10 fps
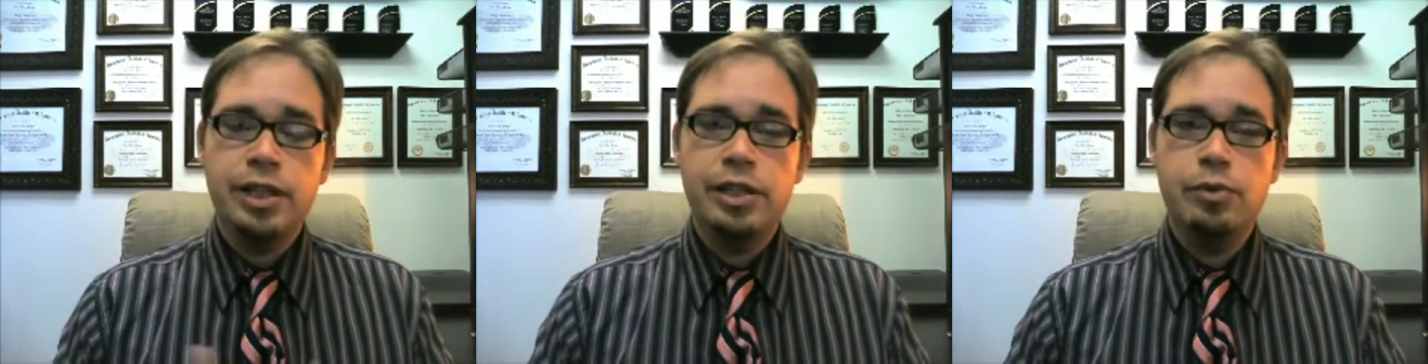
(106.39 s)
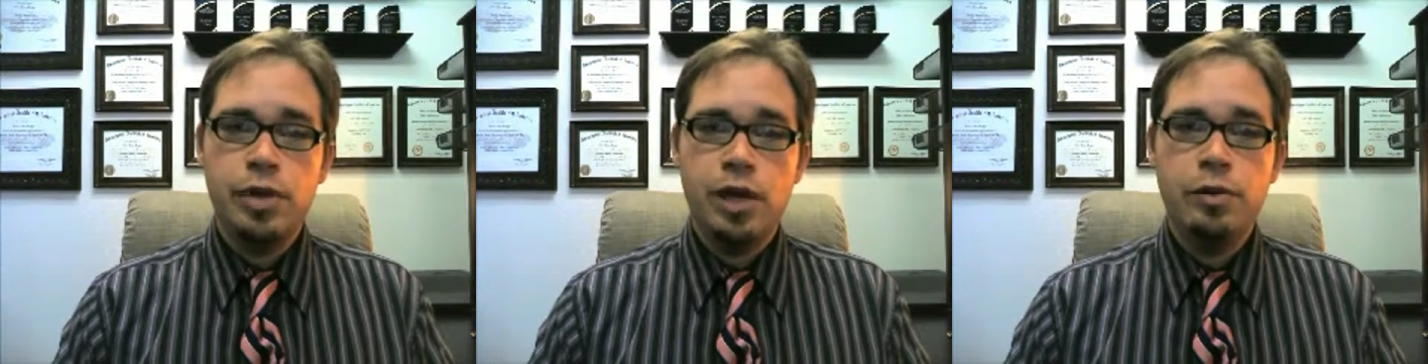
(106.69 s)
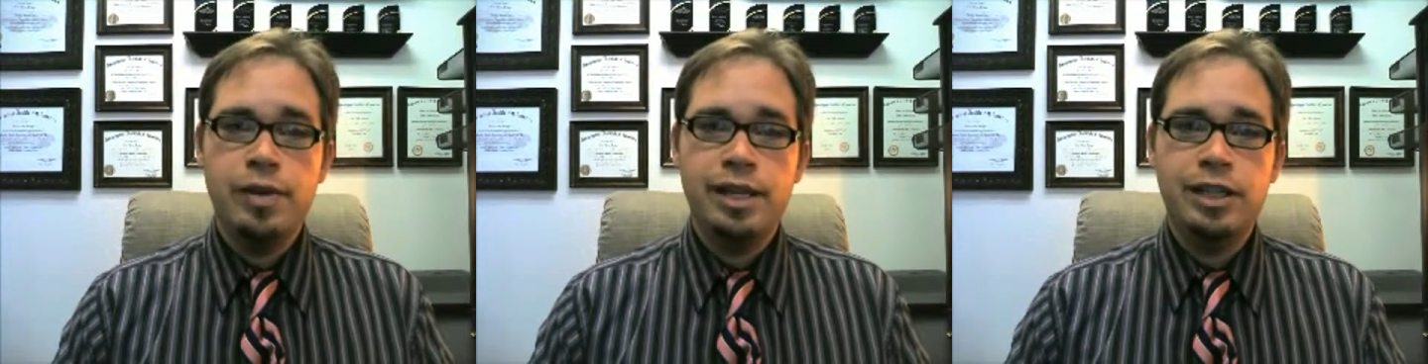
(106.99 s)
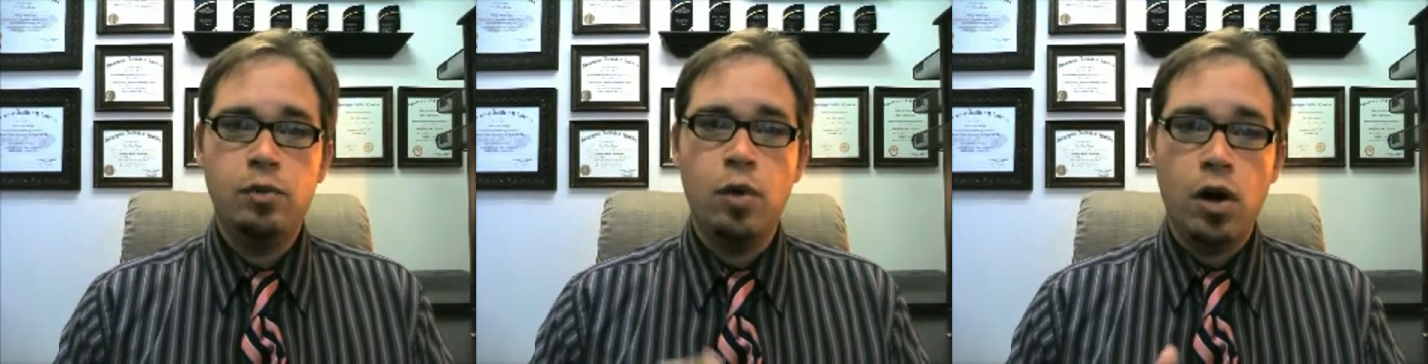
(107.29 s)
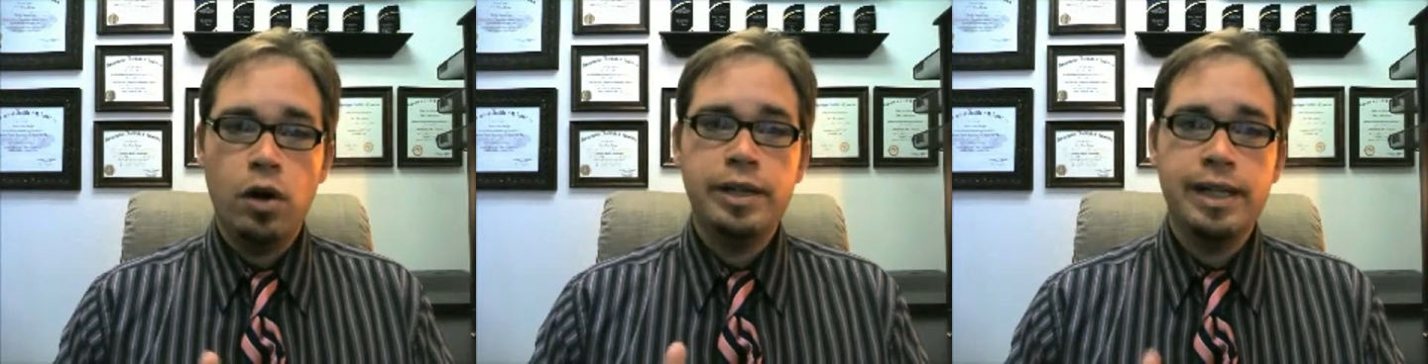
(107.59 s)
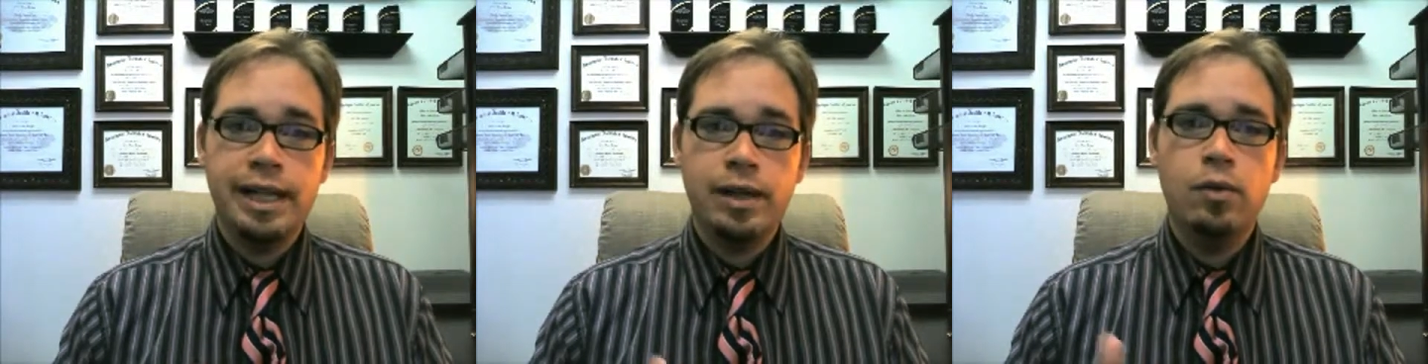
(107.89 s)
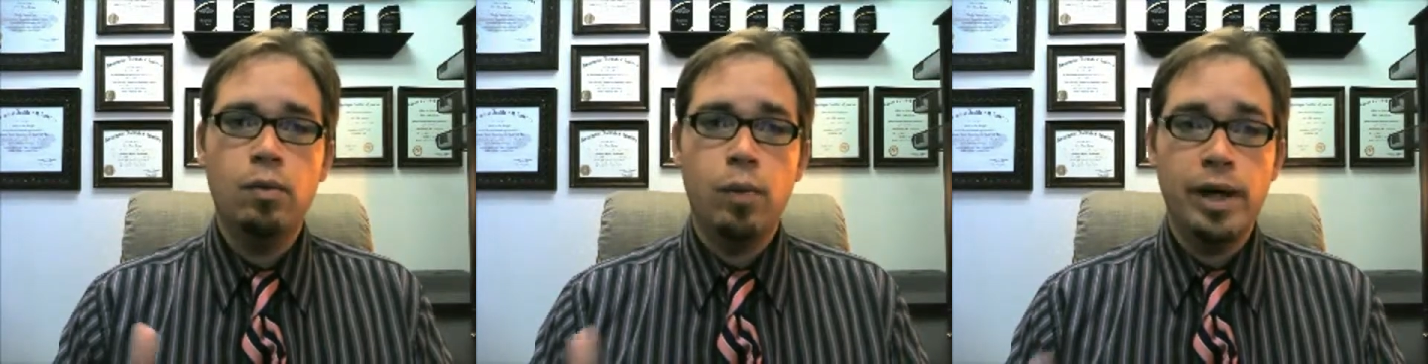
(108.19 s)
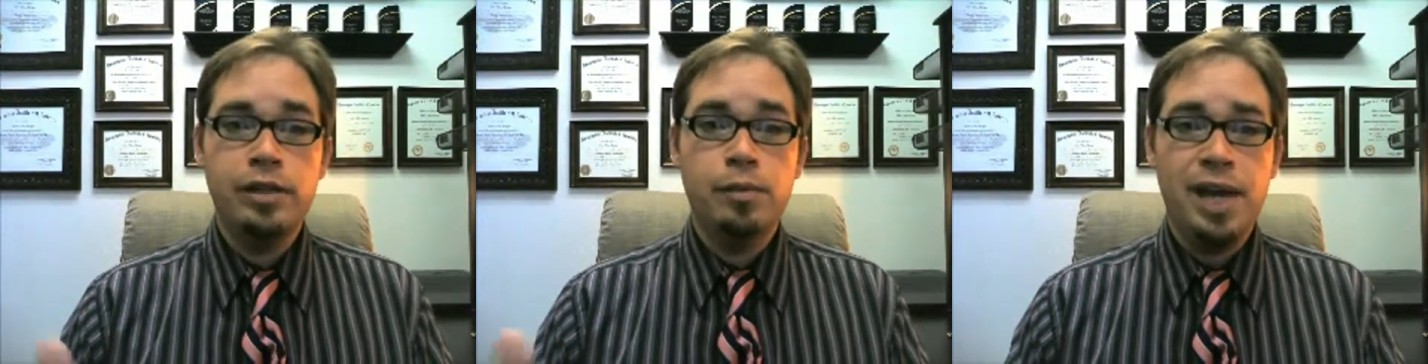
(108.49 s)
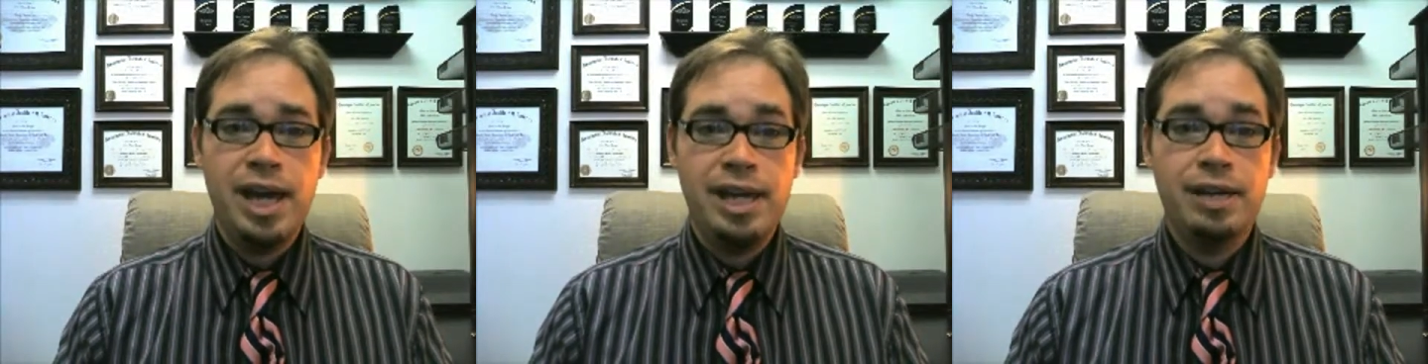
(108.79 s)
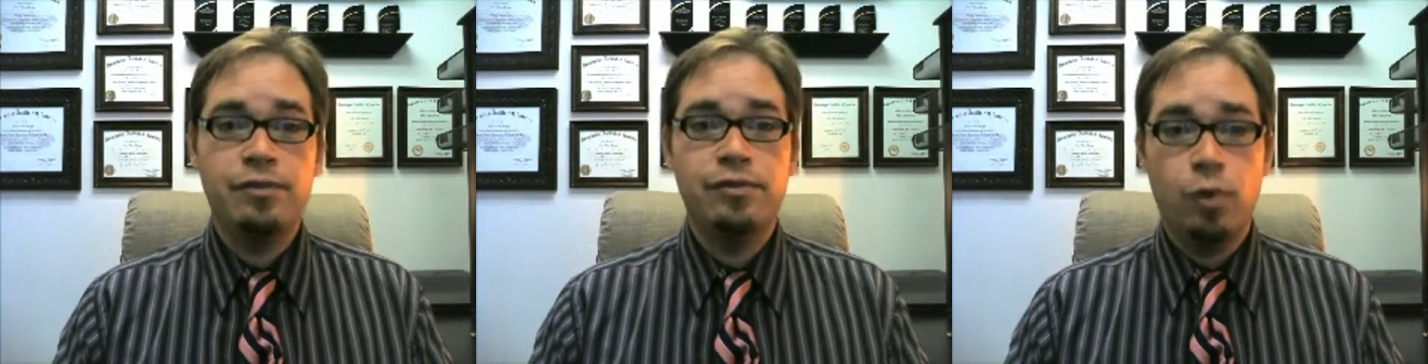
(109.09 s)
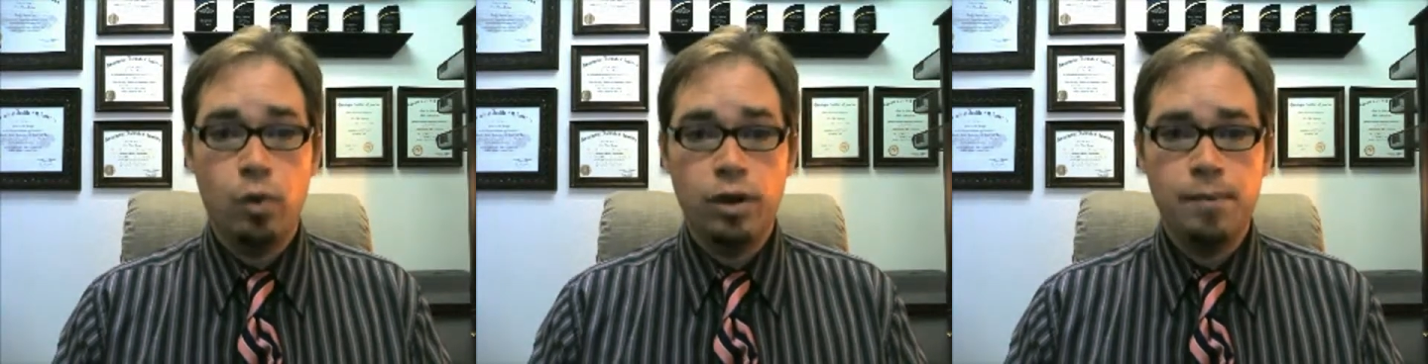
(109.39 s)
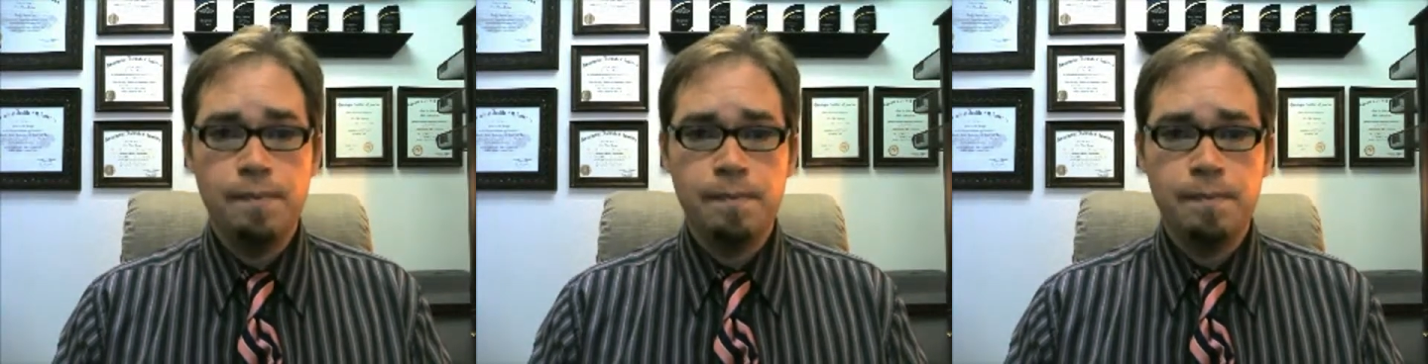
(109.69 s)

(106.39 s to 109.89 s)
you know that you are getting what you're paying for.